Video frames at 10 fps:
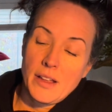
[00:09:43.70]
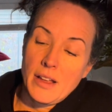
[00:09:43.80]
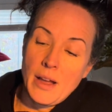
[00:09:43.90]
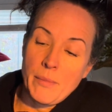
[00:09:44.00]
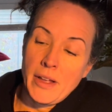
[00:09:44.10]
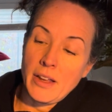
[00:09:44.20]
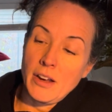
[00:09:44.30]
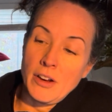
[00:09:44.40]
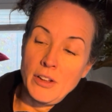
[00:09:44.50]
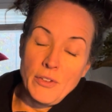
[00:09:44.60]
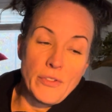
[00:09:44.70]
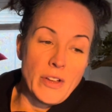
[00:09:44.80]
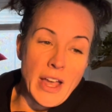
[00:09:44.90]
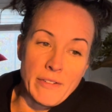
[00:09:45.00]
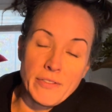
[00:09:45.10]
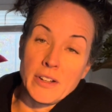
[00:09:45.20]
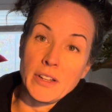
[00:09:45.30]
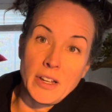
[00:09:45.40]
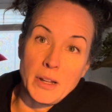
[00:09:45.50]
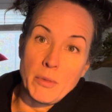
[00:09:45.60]
I'm like, are you effing
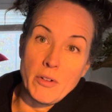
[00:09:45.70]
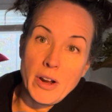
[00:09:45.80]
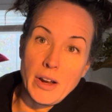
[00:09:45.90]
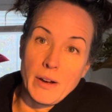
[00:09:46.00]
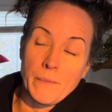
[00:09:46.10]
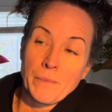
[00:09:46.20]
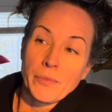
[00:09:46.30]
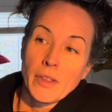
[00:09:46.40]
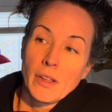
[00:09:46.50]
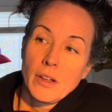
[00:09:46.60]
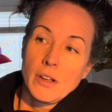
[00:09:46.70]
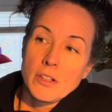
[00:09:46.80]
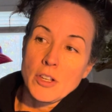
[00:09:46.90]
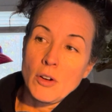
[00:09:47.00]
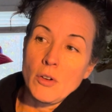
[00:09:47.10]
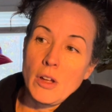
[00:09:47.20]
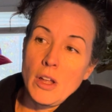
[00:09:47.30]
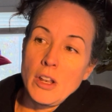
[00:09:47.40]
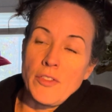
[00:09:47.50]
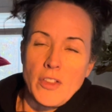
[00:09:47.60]
kidding me right now? So
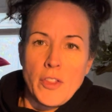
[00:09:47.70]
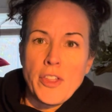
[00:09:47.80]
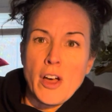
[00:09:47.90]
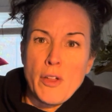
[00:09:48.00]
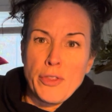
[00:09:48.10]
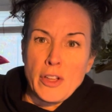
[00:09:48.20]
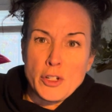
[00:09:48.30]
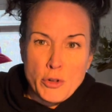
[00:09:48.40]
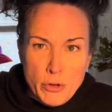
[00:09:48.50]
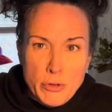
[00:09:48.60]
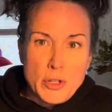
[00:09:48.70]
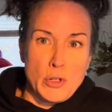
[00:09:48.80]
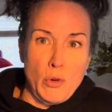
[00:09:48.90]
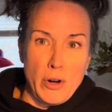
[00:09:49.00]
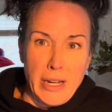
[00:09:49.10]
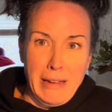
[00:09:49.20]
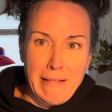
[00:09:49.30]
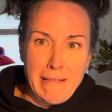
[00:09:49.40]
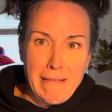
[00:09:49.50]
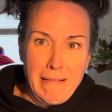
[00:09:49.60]
the true story
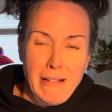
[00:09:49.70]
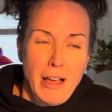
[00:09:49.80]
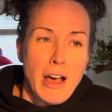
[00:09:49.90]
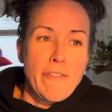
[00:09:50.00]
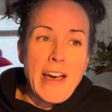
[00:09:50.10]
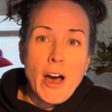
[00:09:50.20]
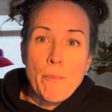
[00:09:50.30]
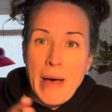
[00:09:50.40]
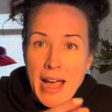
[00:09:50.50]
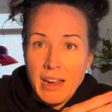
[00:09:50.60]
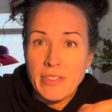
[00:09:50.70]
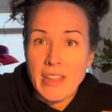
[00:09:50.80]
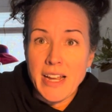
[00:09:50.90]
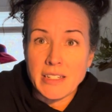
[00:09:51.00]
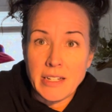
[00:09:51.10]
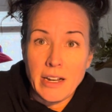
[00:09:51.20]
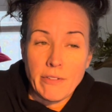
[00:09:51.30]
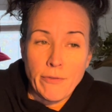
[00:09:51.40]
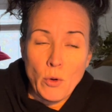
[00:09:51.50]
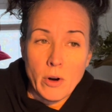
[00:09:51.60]
of how back in
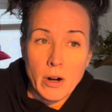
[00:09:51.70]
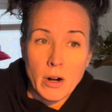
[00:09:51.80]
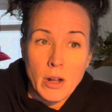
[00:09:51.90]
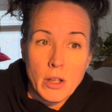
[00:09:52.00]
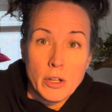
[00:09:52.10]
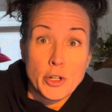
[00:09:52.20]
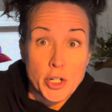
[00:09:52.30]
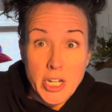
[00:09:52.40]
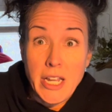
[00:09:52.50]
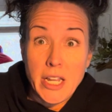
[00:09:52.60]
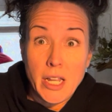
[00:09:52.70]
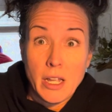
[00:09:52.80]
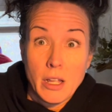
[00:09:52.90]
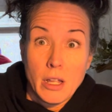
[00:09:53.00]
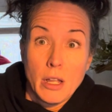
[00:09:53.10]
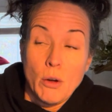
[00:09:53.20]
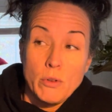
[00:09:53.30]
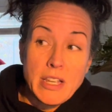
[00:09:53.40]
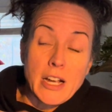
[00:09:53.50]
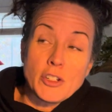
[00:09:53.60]
1984, she
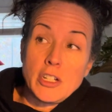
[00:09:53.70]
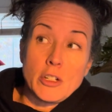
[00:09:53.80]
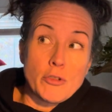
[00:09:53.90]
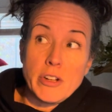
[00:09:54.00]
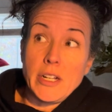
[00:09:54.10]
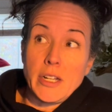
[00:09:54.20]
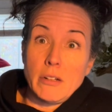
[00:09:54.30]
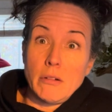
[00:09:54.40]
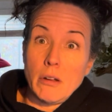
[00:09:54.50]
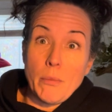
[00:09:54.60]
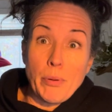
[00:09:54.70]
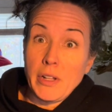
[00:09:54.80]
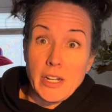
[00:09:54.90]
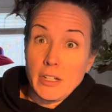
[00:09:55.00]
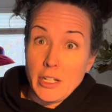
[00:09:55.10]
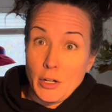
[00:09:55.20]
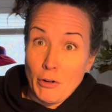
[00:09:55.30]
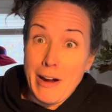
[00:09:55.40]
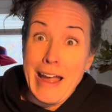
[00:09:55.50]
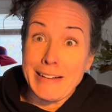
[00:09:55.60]
was actually treated politically
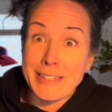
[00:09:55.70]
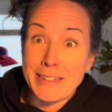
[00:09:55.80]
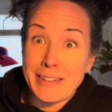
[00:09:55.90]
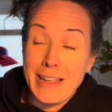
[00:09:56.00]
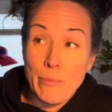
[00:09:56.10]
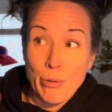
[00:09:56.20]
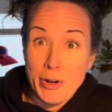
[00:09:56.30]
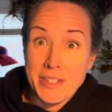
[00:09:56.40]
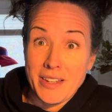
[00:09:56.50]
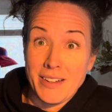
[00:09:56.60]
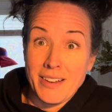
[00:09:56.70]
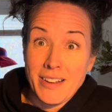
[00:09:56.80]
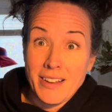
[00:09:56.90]
correct in prison